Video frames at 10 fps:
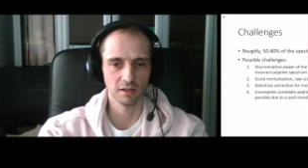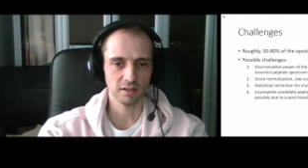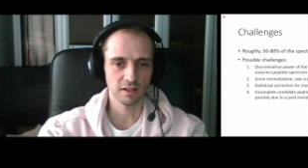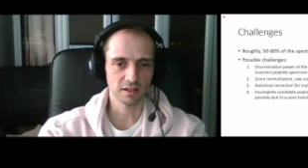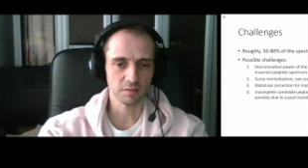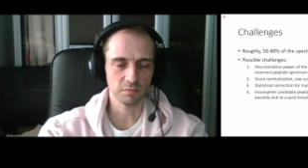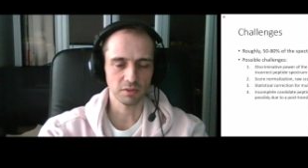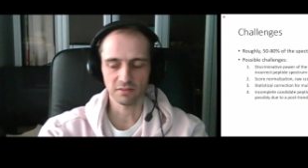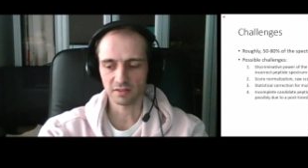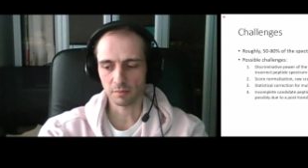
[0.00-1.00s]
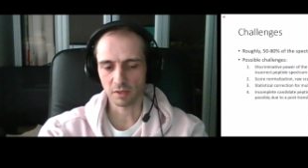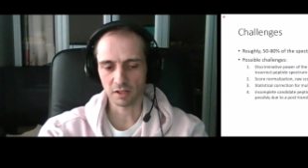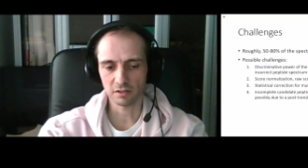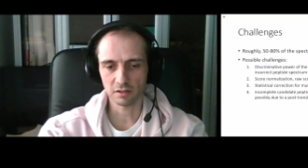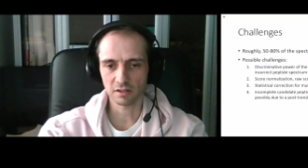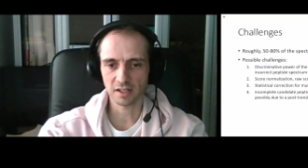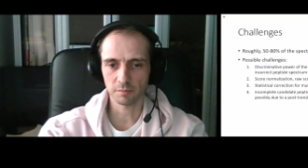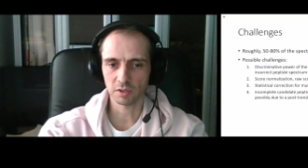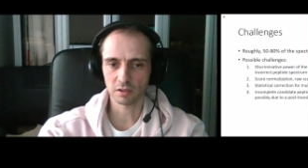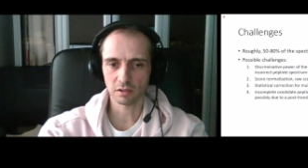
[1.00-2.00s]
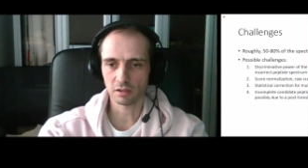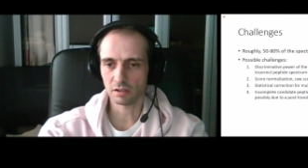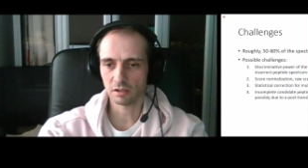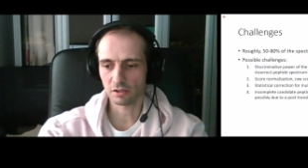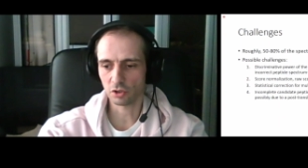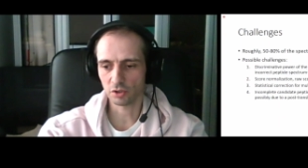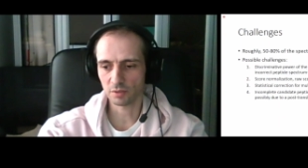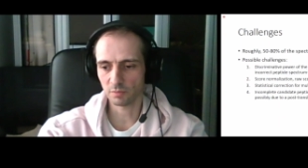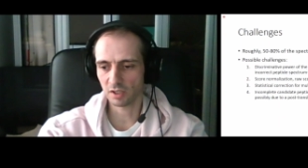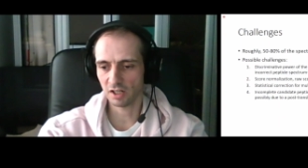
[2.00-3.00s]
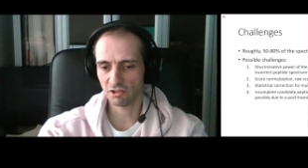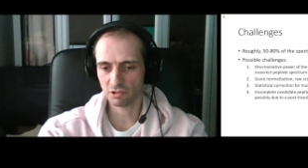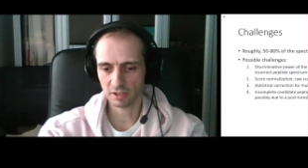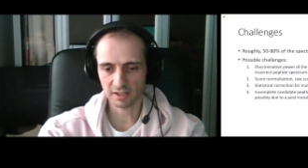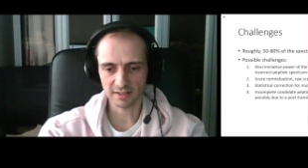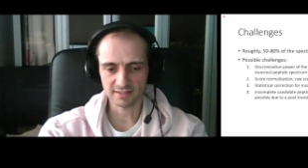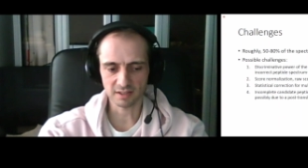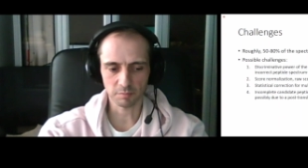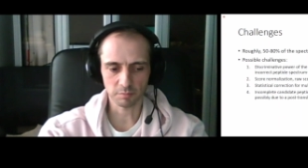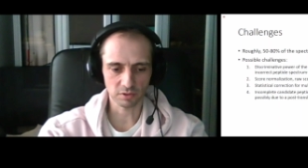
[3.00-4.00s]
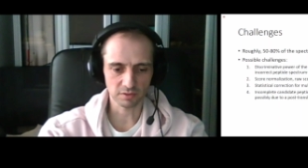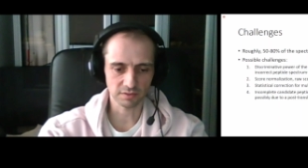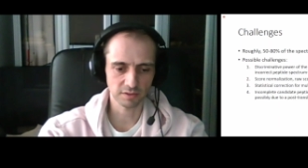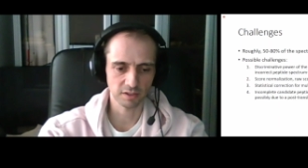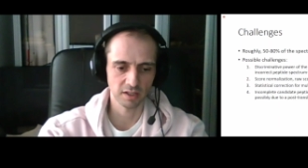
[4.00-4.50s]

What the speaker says: There can be some other chemical contamination in the samples.